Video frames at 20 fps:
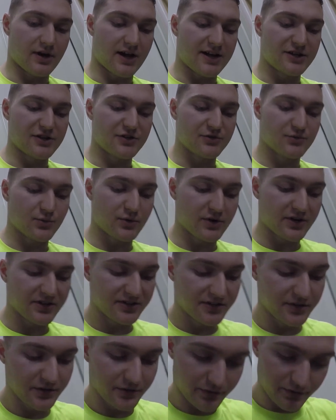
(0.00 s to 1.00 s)
I just wanted
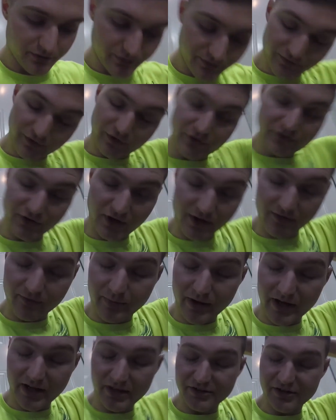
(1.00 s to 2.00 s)
to first off
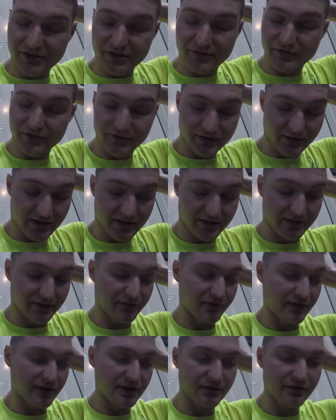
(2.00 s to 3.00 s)
apologize for letting this
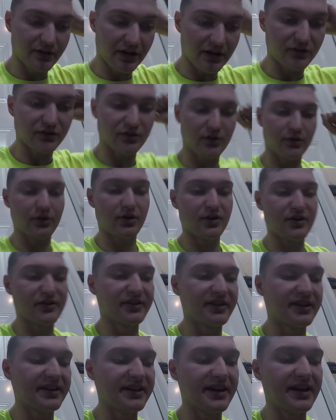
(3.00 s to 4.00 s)
video take so long
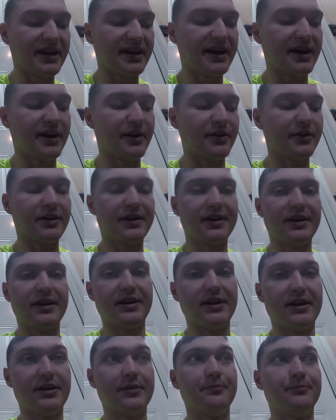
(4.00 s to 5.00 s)
to get
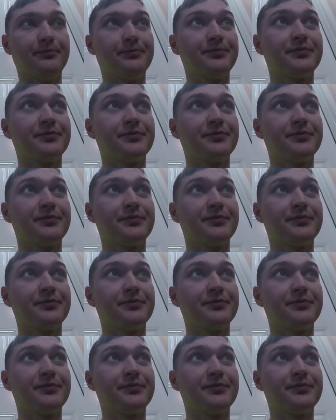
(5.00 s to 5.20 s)
out.